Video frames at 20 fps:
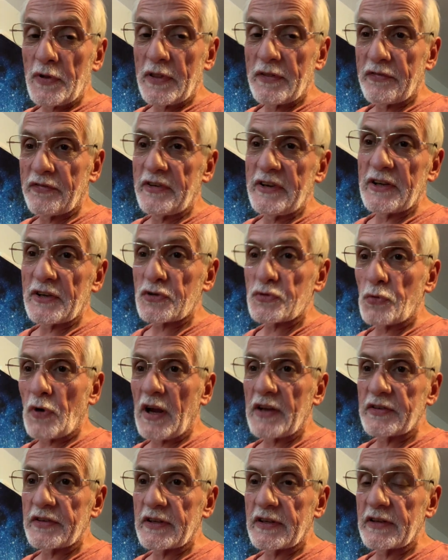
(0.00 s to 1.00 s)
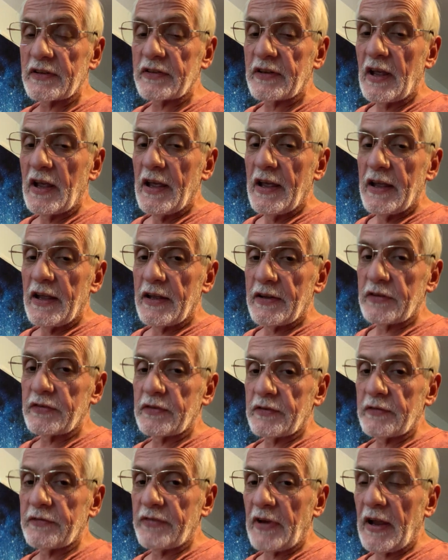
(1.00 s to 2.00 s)
The Phoenix Rising is
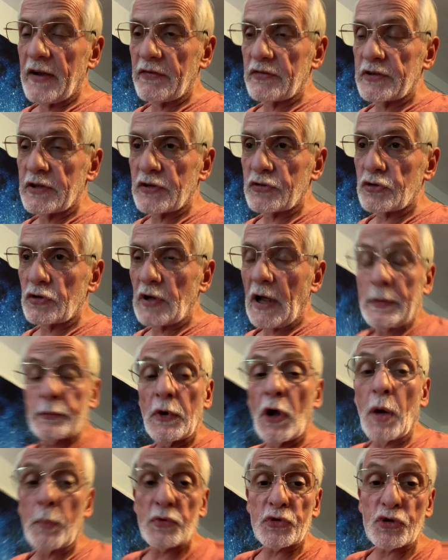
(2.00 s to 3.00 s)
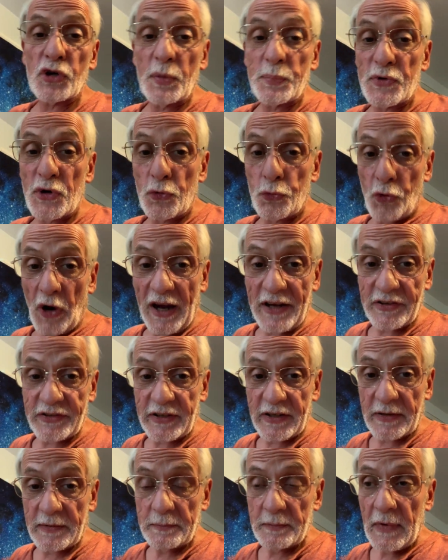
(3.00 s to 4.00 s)
heavily. I'm a Scorpio
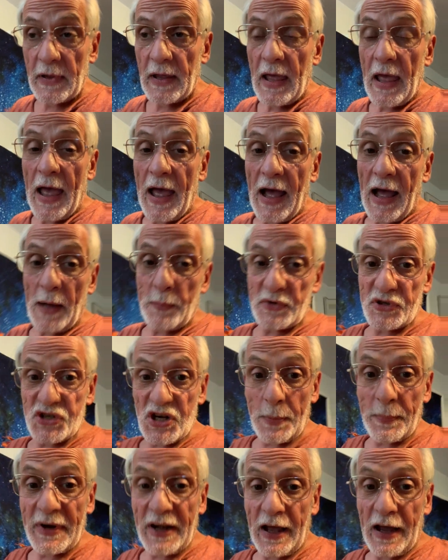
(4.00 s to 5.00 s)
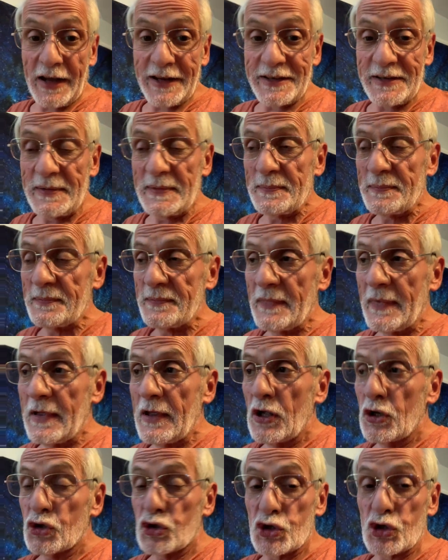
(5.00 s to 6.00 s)
rising. I'm a Gemini.
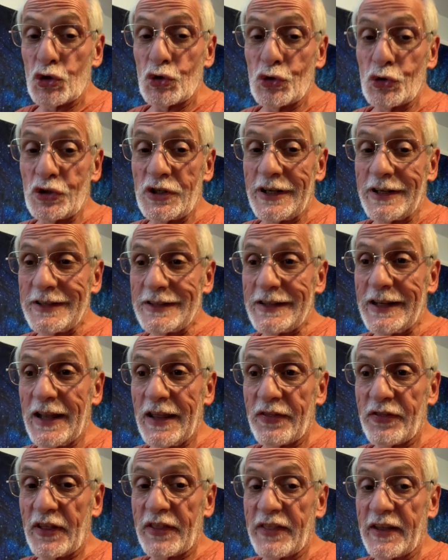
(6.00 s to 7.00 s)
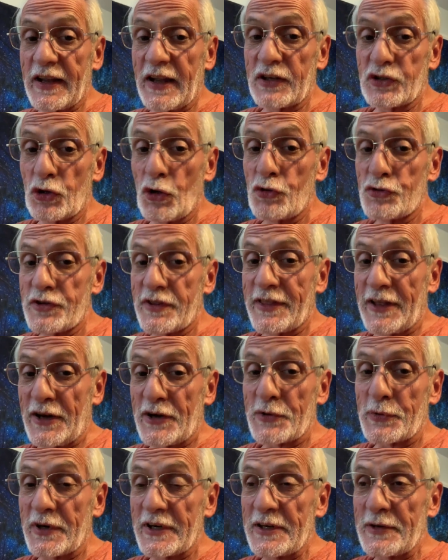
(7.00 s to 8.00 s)
June 10th. I think I told you that
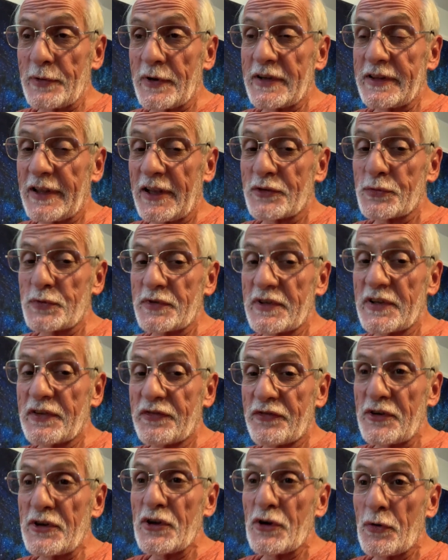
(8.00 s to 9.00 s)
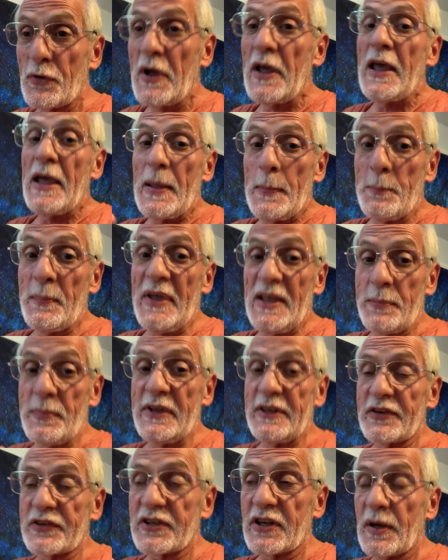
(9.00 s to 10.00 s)
already, right? That's when this video
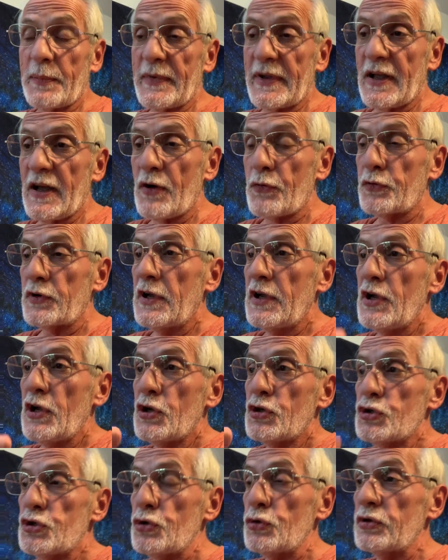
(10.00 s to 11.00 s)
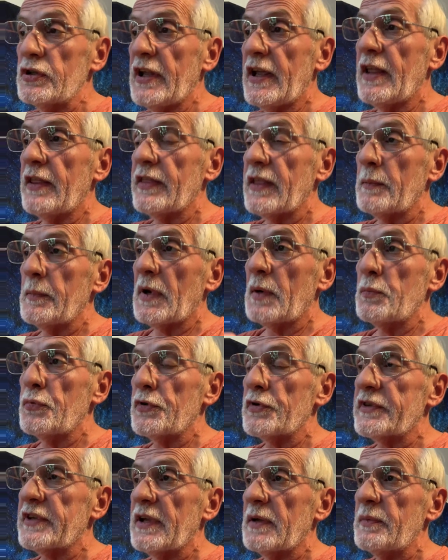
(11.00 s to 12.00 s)
maybe is coming out. June 10th on my
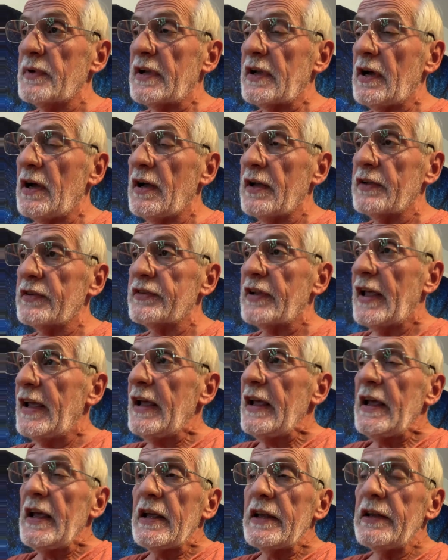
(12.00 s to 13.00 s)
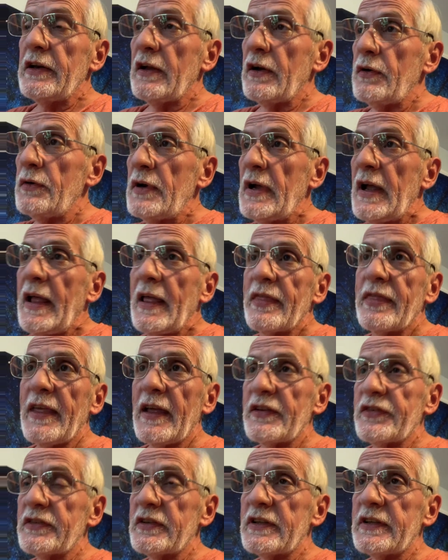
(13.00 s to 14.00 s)
birthday, because
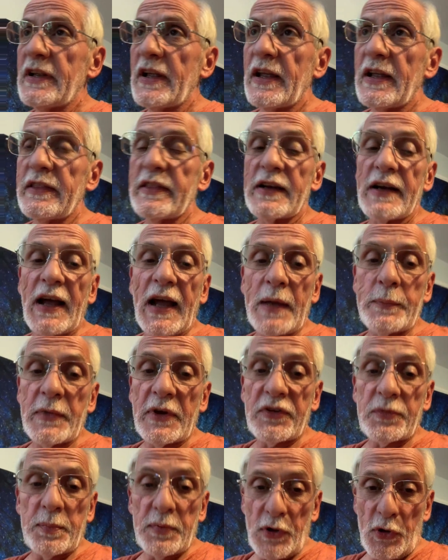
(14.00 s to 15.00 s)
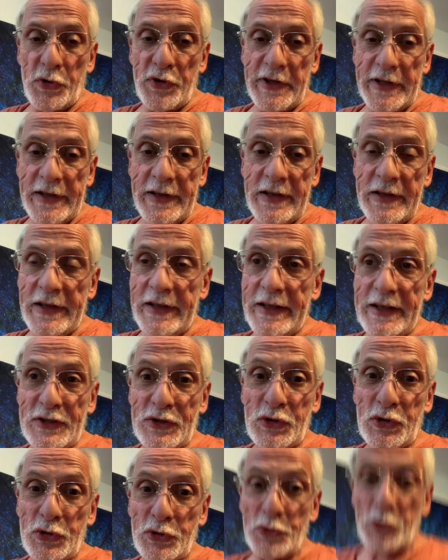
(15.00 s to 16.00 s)
that's the day that I'm exploding
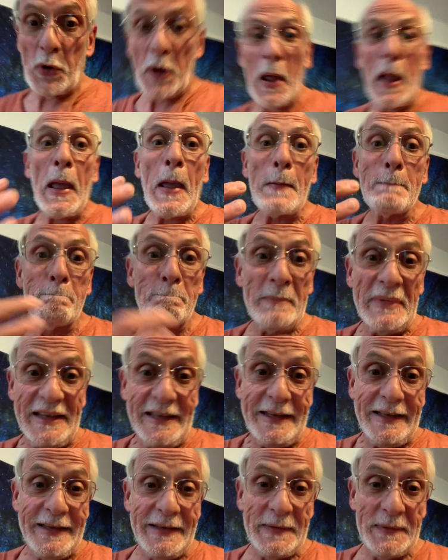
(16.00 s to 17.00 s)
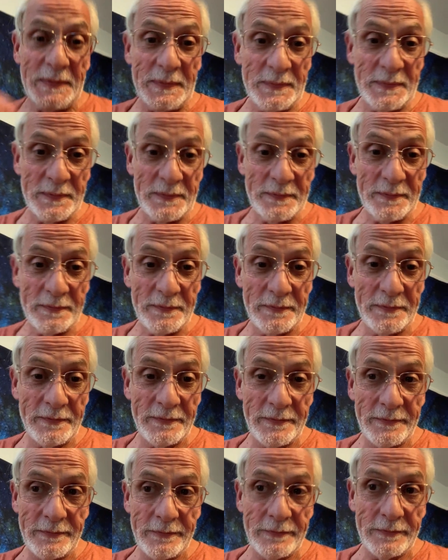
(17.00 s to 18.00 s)
into me.
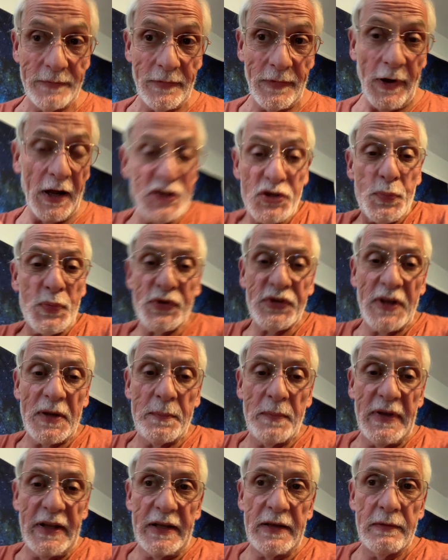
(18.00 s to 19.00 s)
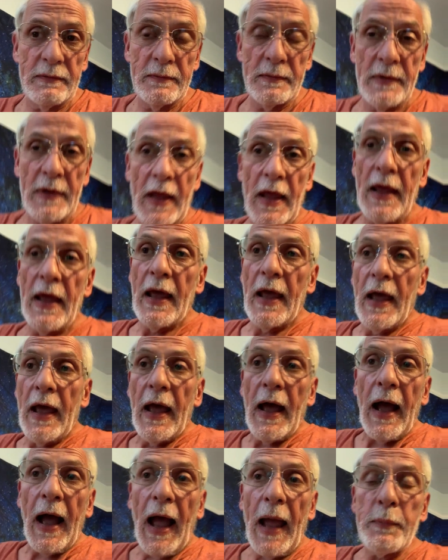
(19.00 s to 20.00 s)
100% me.
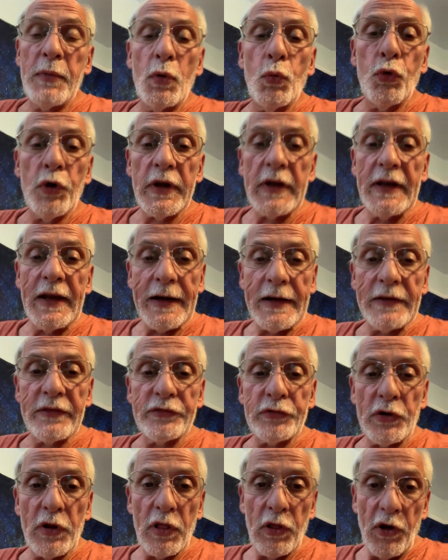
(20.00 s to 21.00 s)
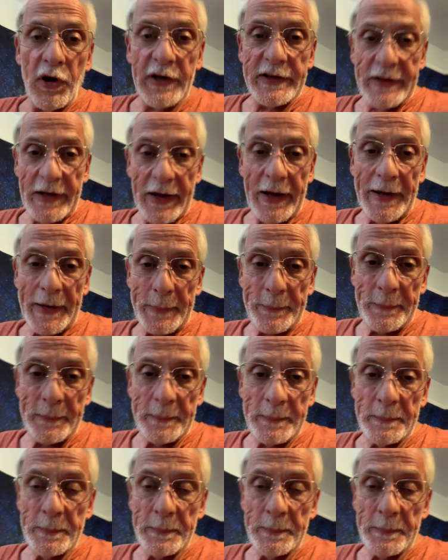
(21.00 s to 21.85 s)
I've been working on it for a long time.